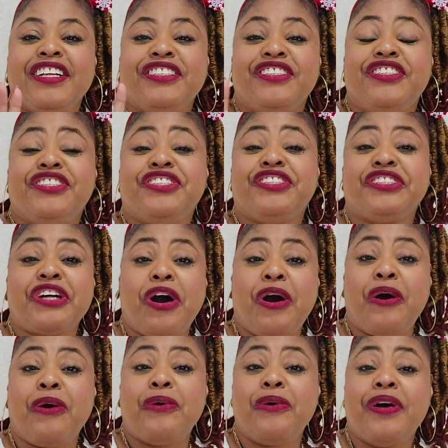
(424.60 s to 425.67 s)

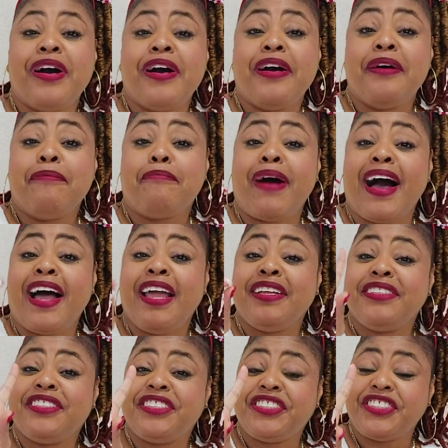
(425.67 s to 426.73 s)
So my
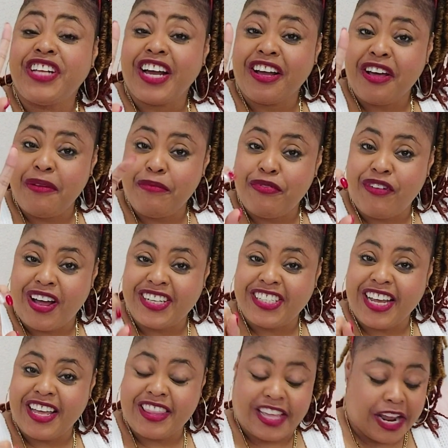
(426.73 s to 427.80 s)
second
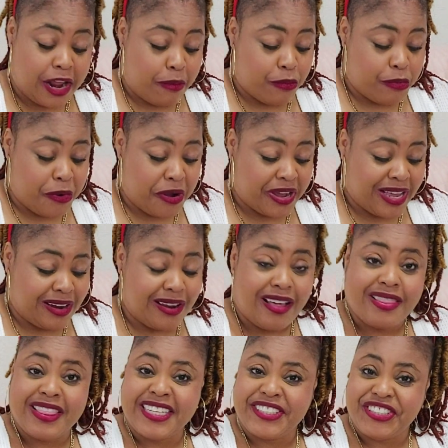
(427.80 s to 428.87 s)
project that I'm working
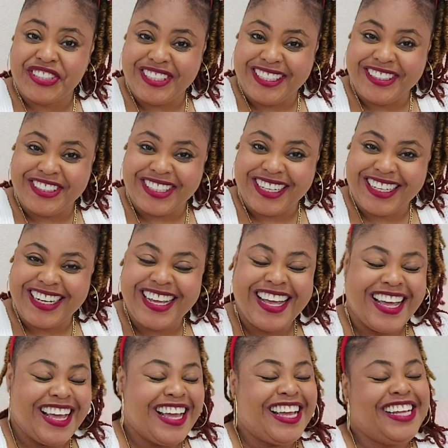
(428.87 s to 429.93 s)
on this season
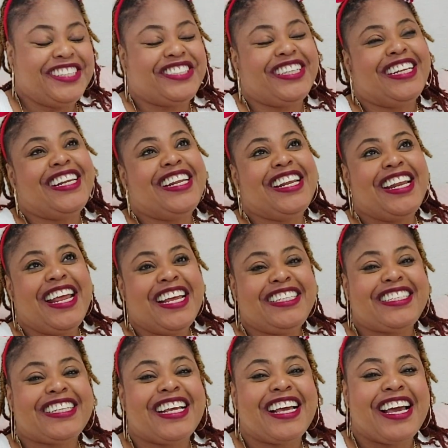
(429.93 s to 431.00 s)
is a
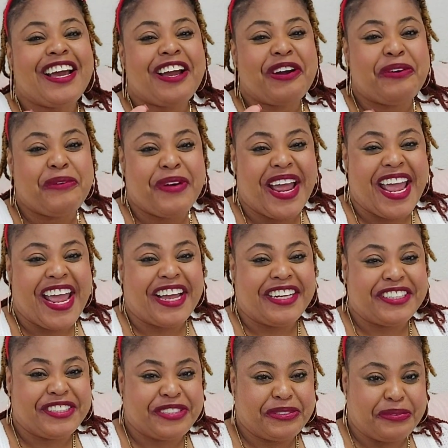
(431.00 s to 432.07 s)
knitwear
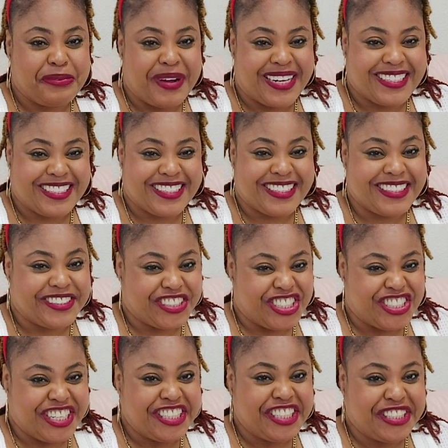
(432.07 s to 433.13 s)
sweater. It's a
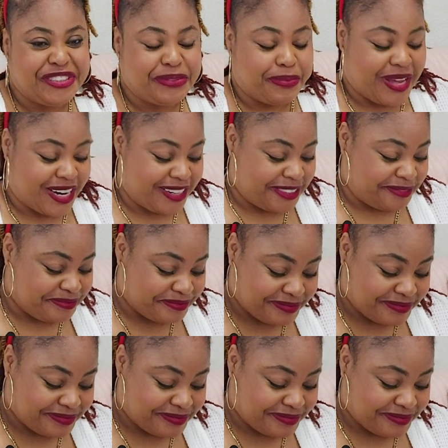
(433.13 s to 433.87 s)
knitted sweater.